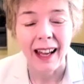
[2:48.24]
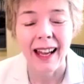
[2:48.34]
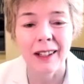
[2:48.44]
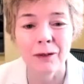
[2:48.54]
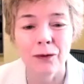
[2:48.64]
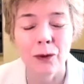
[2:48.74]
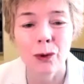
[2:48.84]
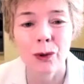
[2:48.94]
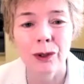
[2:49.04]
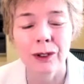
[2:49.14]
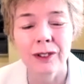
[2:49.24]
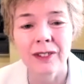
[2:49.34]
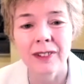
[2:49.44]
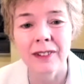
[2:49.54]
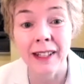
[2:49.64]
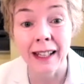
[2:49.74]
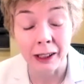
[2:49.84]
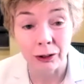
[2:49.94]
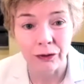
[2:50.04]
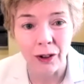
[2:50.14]
And for
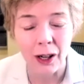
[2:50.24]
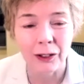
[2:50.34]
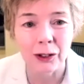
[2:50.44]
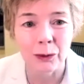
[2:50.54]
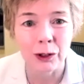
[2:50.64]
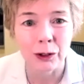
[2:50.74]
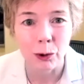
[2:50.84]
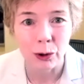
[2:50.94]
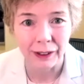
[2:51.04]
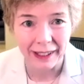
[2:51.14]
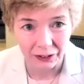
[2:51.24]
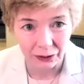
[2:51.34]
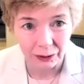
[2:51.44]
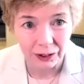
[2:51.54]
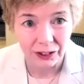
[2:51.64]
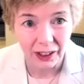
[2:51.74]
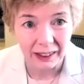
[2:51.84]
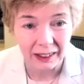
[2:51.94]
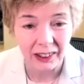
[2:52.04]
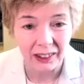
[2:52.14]
NALIRIFOX, it was more
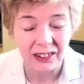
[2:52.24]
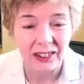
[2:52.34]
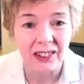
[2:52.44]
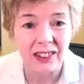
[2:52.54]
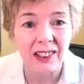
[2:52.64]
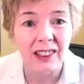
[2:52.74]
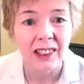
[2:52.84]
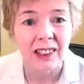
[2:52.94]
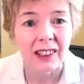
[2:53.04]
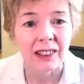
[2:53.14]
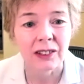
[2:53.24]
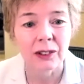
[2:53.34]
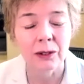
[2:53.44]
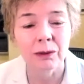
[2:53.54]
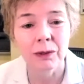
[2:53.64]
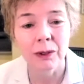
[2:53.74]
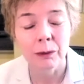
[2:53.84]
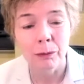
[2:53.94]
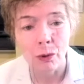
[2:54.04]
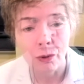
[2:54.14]
gastrointestinal toxicity. So
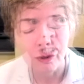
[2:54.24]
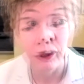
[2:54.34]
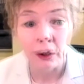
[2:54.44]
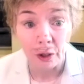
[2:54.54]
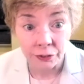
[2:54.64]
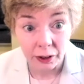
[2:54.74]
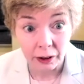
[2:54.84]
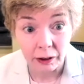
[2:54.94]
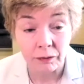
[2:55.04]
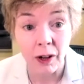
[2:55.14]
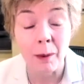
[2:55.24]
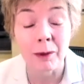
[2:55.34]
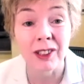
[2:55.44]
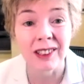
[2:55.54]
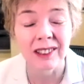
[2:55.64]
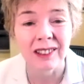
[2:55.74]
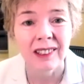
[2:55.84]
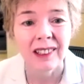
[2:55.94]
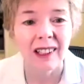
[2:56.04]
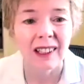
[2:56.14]
more nausea, vomiting,
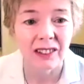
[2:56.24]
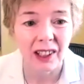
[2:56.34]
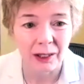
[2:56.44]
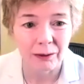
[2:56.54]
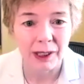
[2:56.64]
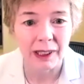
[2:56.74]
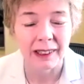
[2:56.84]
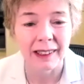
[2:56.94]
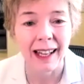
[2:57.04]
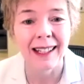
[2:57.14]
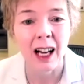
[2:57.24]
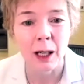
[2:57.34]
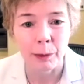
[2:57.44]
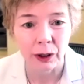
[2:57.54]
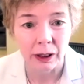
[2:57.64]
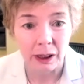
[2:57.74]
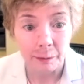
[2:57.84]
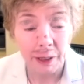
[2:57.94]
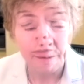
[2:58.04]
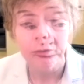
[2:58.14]
uh, diarrhea, and
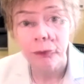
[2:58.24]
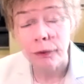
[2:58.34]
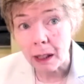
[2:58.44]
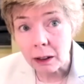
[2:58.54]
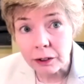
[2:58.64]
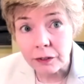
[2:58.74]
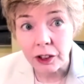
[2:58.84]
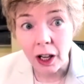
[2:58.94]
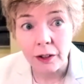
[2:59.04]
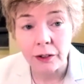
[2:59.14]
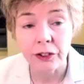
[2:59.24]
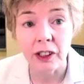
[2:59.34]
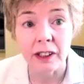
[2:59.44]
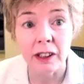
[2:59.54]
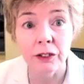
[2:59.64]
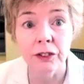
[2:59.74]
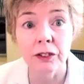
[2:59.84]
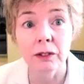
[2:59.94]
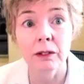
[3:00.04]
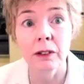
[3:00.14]
hypokalemia. Relative to other
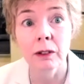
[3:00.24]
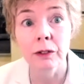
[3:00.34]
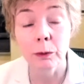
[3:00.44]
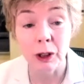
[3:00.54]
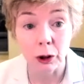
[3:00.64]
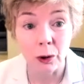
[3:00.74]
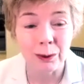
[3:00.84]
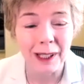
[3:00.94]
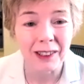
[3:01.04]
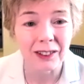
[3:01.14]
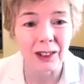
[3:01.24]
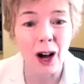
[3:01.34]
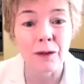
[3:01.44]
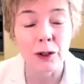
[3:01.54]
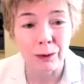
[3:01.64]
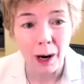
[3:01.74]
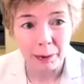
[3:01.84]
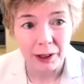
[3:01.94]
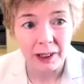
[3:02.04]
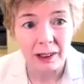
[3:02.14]
studies, you know, somewhat lower rates of
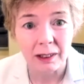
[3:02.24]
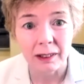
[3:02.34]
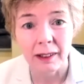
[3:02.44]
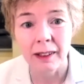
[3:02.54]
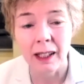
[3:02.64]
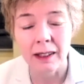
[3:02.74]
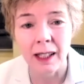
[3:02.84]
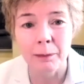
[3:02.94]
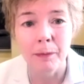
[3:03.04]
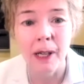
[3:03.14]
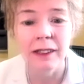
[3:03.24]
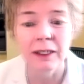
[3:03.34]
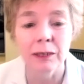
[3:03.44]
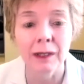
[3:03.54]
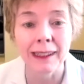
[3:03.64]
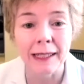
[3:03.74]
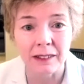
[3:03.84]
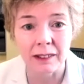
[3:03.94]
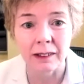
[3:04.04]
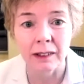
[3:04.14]
neuropathy, and that, that might
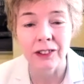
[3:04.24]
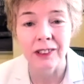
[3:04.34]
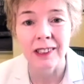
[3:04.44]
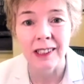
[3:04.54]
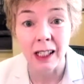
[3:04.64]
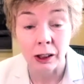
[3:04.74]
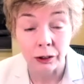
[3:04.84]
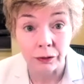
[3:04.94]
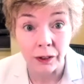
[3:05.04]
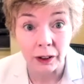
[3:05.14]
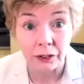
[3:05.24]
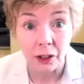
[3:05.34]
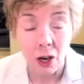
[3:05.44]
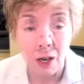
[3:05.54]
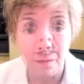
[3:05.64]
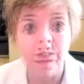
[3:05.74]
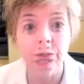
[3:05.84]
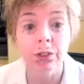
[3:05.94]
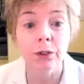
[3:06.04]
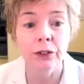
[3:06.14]
relate, at in the Fox arm,
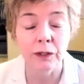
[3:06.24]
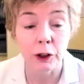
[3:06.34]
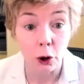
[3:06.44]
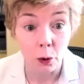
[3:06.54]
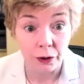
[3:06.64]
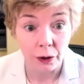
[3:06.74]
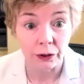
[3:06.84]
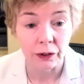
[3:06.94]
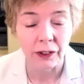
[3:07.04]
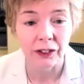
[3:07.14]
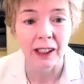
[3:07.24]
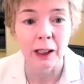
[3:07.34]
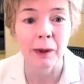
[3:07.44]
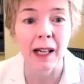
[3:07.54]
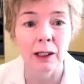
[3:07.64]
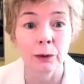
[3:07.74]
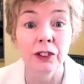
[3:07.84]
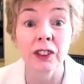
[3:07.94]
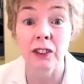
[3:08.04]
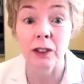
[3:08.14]
to the use of a lower dose of oxaliplatin. It
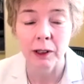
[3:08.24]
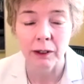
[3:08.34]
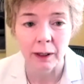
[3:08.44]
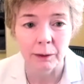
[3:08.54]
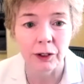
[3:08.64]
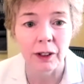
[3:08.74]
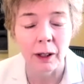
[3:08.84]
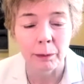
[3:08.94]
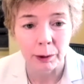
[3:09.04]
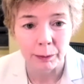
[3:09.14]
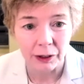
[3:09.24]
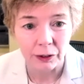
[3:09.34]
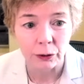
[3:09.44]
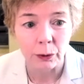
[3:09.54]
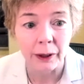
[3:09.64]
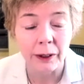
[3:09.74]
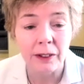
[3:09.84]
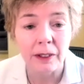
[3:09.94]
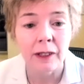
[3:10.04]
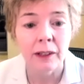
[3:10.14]
was 60 milligrams uh, per meter squared.